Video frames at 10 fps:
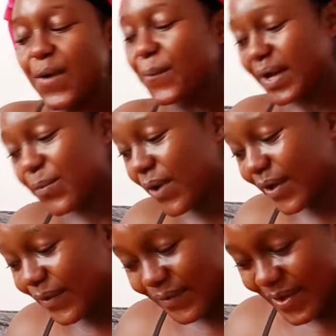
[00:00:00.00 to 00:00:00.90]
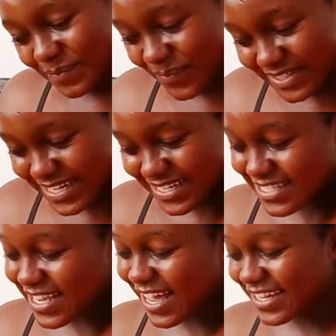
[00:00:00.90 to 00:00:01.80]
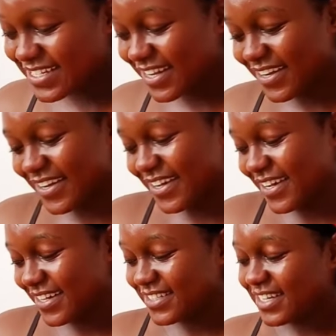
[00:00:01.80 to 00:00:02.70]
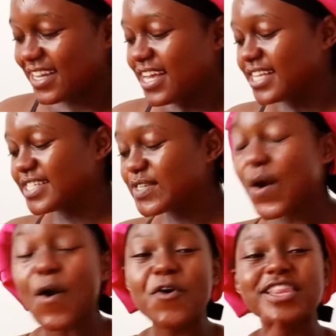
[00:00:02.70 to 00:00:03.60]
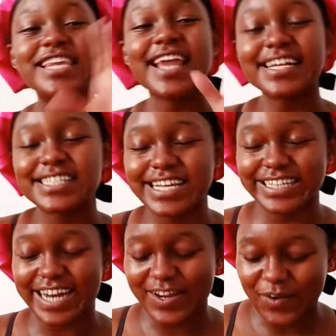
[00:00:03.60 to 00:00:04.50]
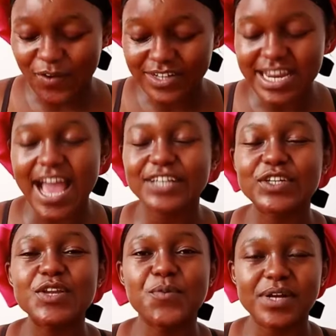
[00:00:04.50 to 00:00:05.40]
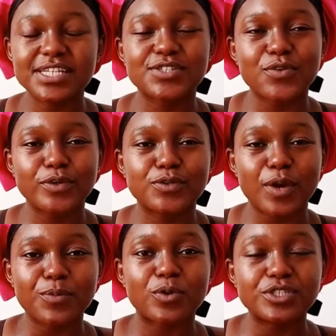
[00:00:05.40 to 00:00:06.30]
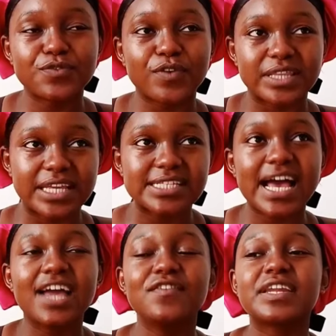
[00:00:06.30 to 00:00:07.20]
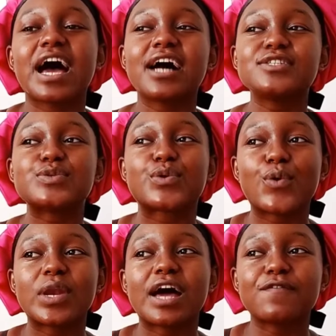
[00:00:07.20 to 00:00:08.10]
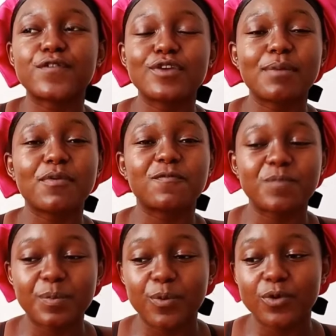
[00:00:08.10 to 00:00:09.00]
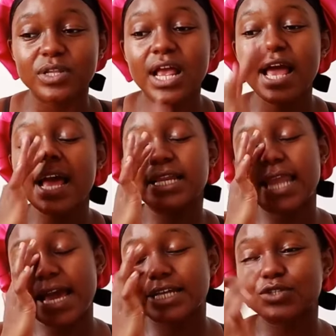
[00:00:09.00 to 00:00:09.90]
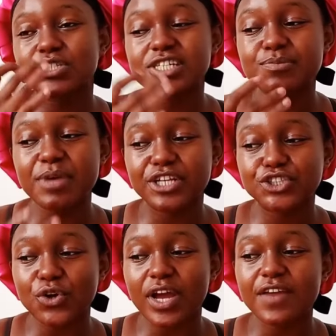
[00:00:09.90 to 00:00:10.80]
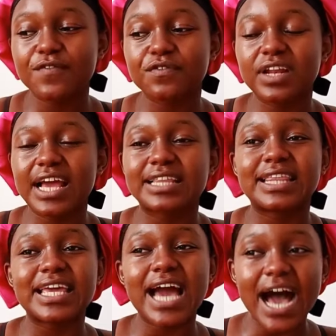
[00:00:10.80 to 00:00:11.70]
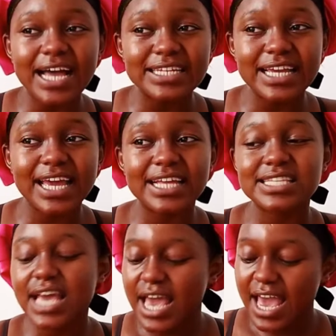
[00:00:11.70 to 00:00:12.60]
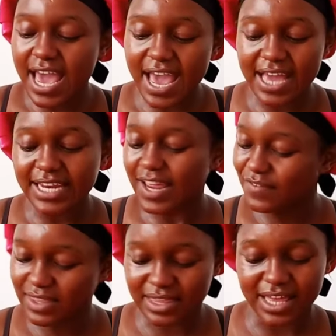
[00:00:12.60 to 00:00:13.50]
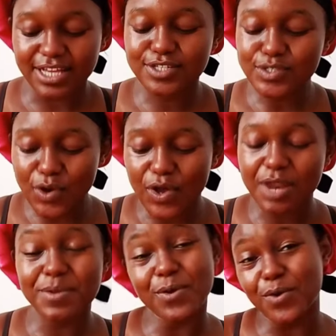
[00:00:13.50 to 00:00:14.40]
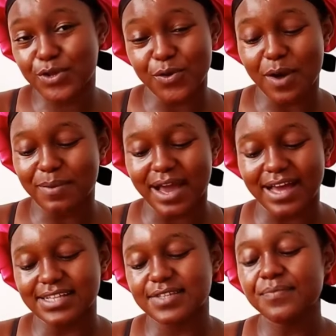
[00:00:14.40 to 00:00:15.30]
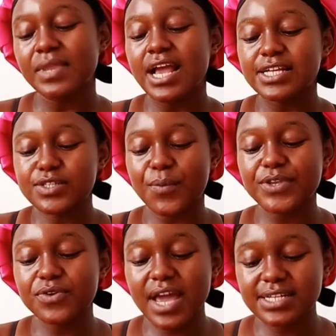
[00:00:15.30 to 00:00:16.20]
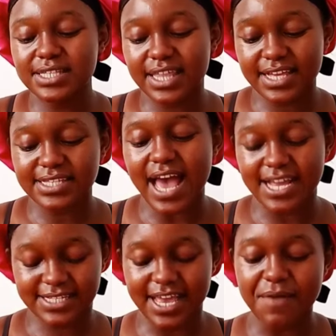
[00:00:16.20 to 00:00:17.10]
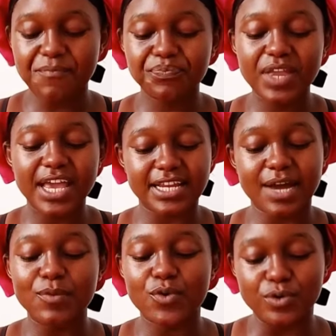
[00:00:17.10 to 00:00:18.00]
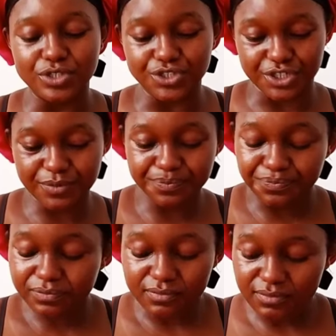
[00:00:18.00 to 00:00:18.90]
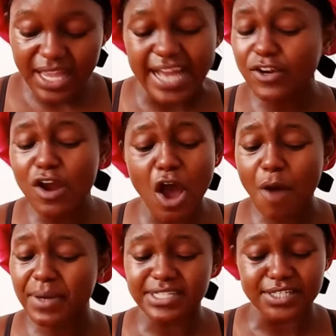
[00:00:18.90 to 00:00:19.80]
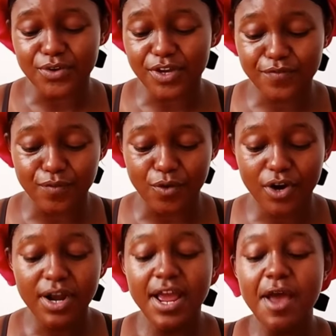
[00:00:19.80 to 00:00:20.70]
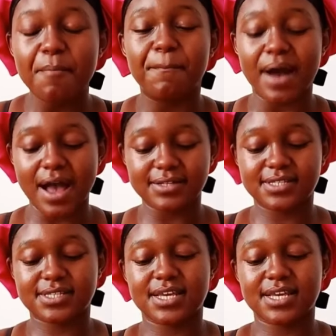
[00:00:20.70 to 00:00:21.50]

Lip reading: but well, I'm pretty excited. So the next thing that I got, I actually wanted to go to Kamukunji for this. I even had to call a few number of people like to just make sure if like they had it and everything. So let me hook you up, guys. So when you get this item in Kamukunji, I don't know how much it's going for, but